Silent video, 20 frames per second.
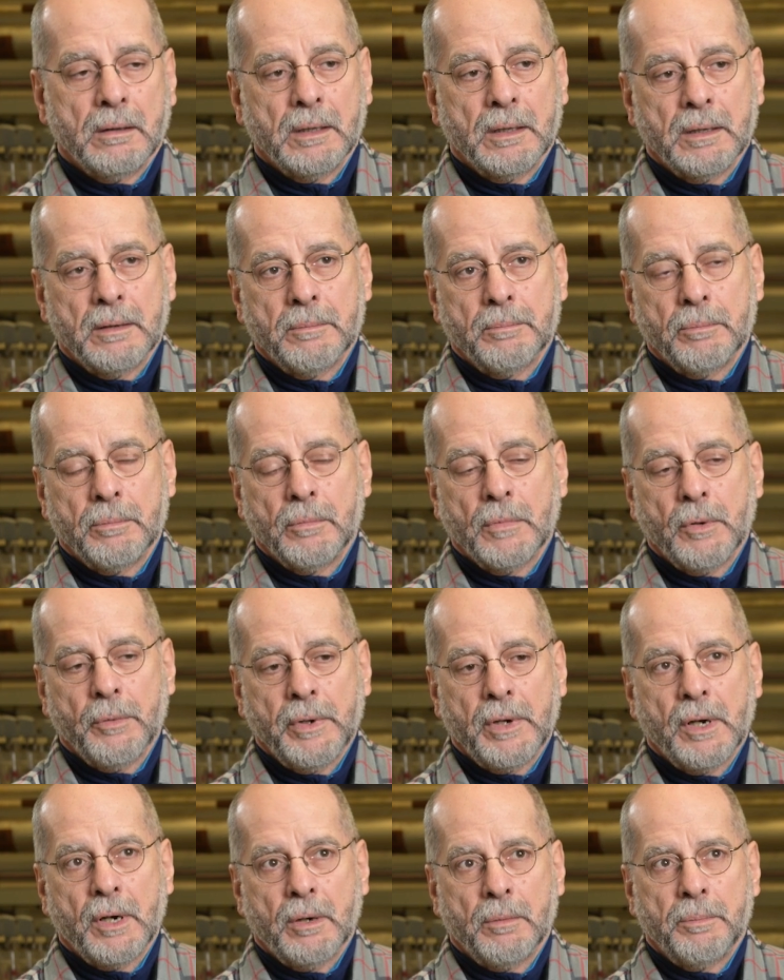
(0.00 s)
uh, what
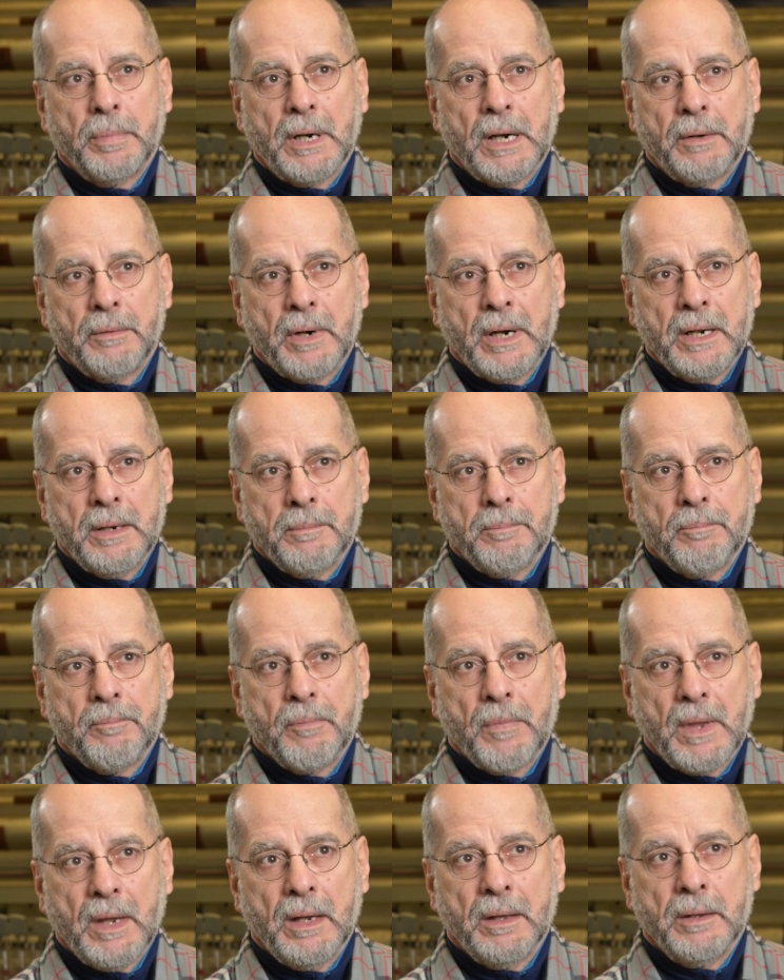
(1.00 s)
we call pyrite,
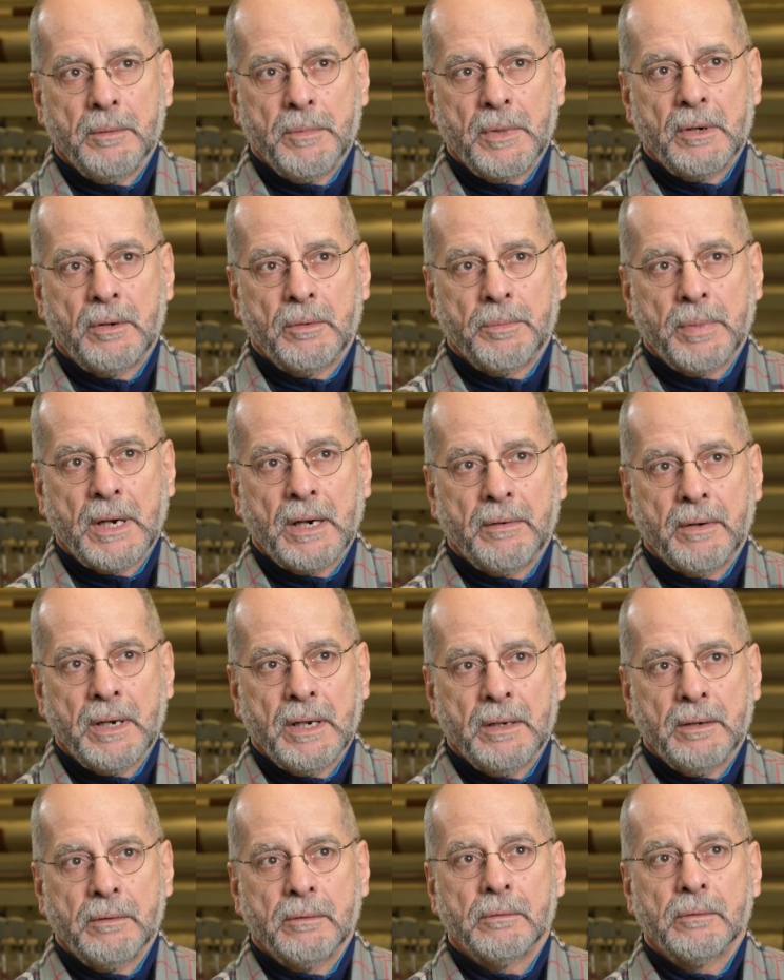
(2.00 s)
uh, the mineral
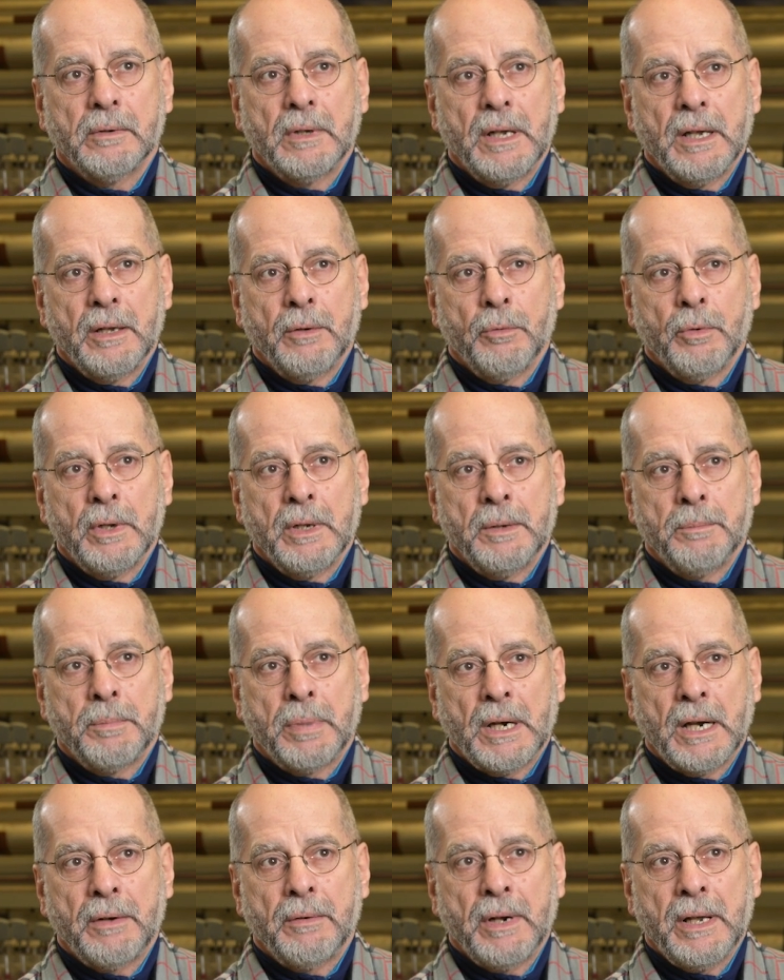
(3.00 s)
pyrite. And when
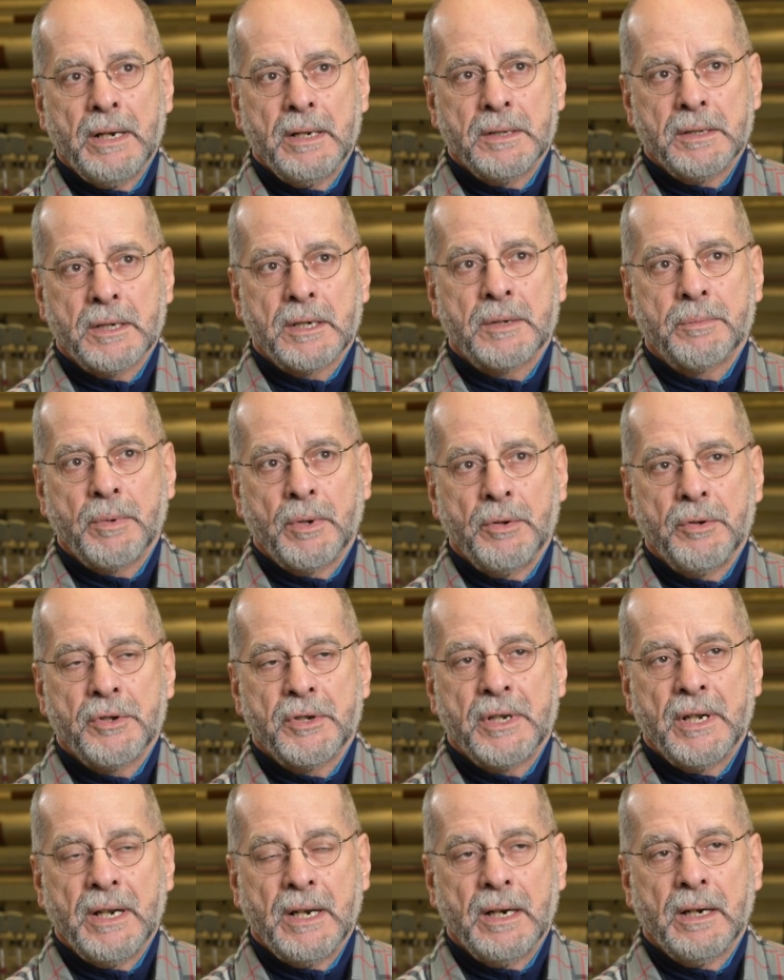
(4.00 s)
pyrite is
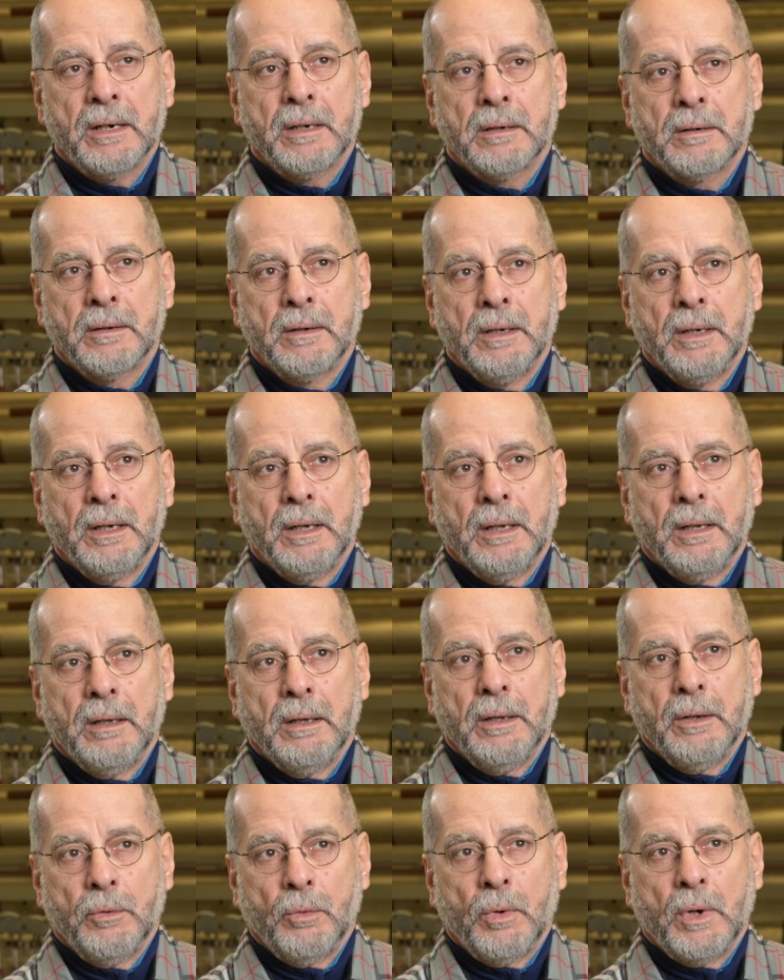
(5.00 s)
exposed to air
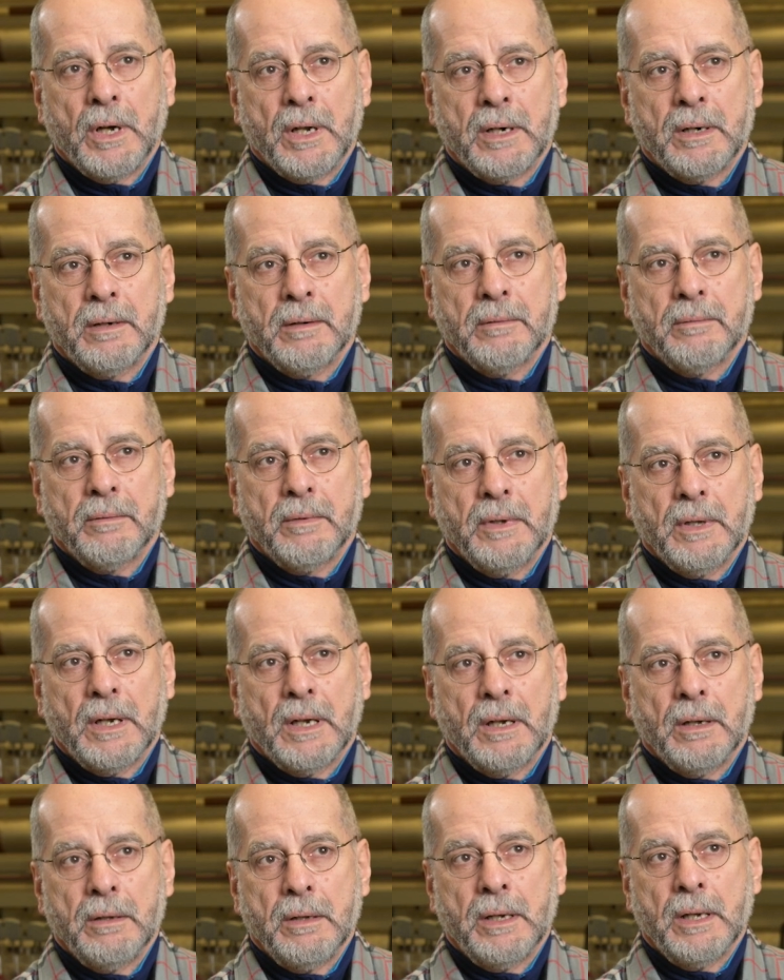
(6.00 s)
and water,
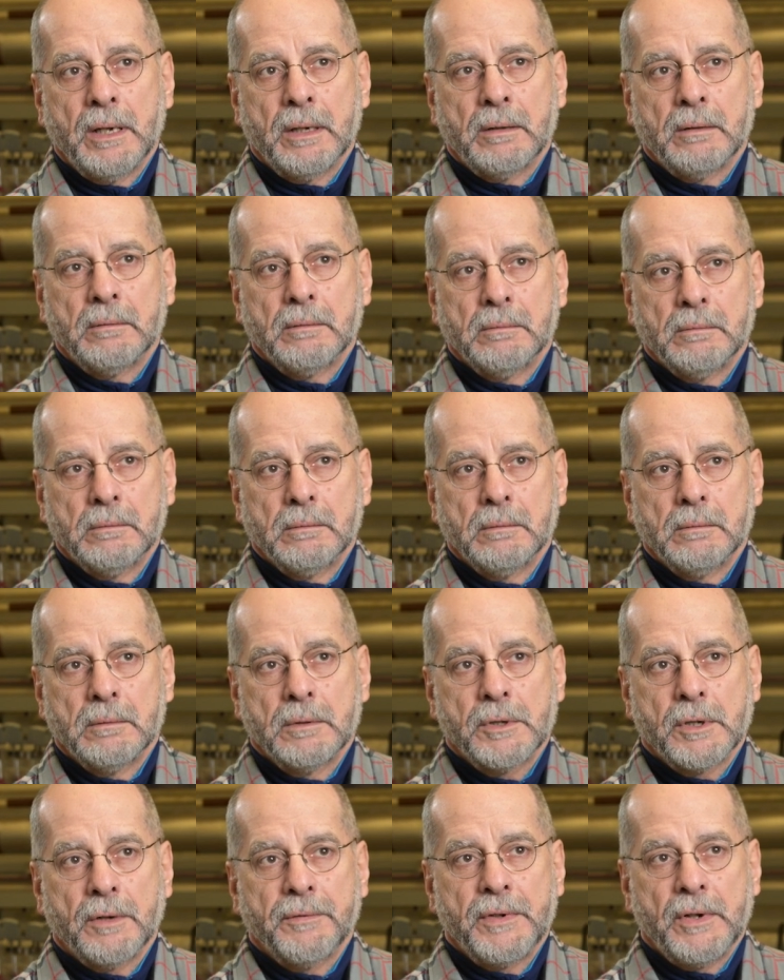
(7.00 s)
uh, you get
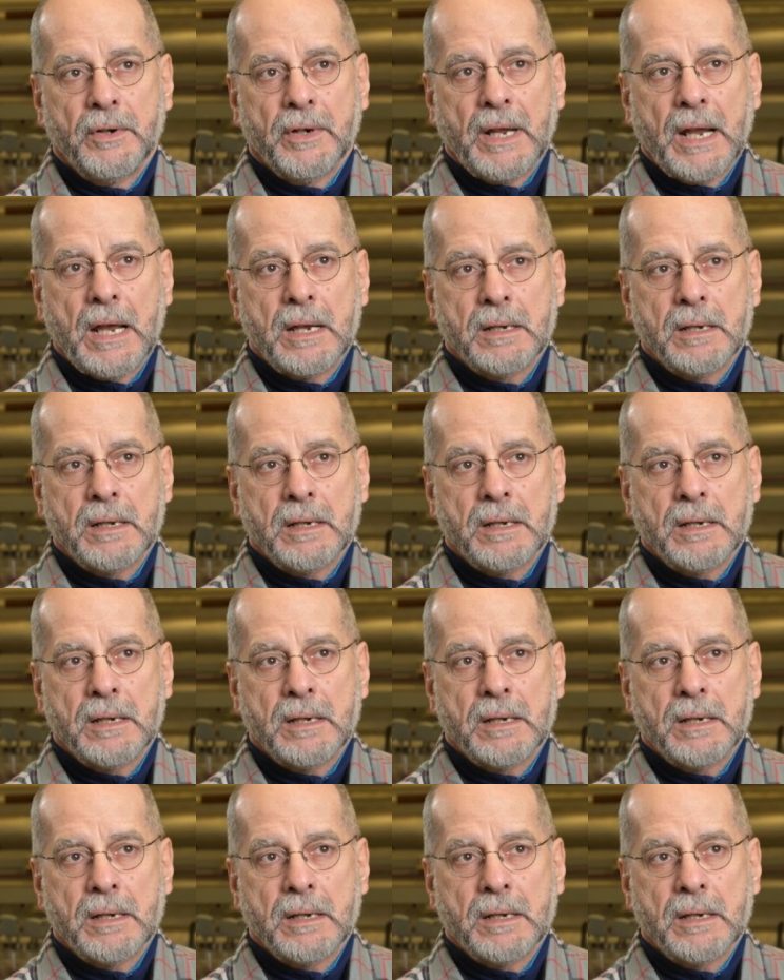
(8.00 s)
sulfuric